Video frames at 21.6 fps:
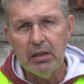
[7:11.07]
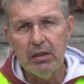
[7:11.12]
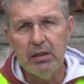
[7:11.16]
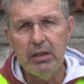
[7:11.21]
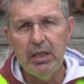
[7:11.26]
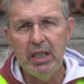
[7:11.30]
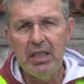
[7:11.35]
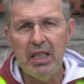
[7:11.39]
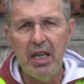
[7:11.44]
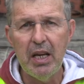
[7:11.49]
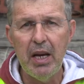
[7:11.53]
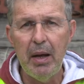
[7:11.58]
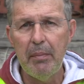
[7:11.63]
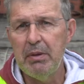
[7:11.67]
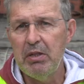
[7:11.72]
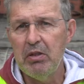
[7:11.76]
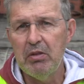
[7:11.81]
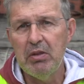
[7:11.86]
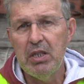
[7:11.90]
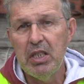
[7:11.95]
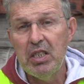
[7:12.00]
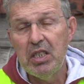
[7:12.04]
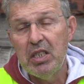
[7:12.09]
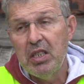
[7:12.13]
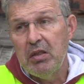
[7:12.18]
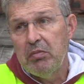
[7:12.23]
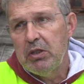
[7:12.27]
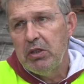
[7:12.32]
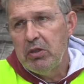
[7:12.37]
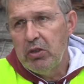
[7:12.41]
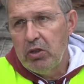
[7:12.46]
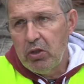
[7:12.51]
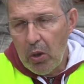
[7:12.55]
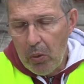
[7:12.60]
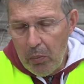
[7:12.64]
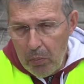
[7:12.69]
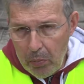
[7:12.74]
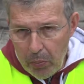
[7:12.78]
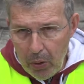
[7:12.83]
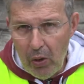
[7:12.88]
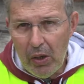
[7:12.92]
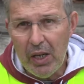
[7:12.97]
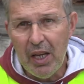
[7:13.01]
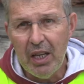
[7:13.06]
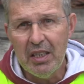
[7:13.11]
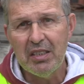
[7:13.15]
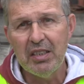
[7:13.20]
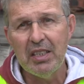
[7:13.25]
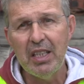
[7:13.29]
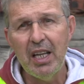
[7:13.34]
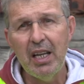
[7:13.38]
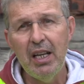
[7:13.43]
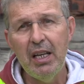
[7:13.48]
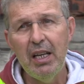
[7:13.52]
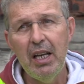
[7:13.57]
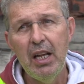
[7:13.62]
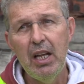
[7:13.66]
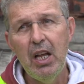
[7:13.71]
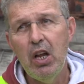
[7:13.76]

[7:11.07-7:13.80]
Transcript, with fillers: this eruption is, is Strombolian style,